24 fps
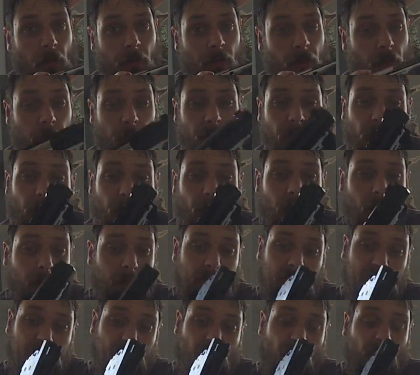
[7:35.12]
fair, and
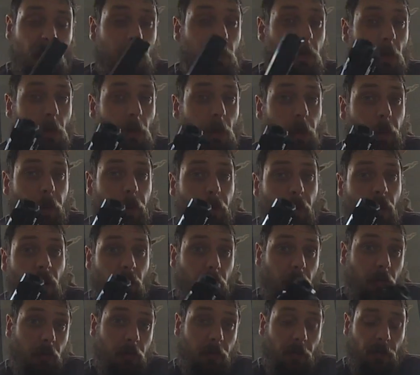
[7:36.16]
it probably will.
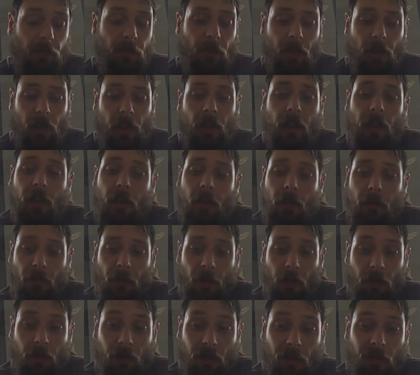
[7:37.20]
Funnily enough, though, I
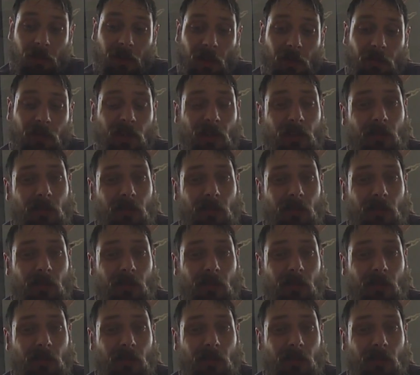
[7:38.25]
don't have 200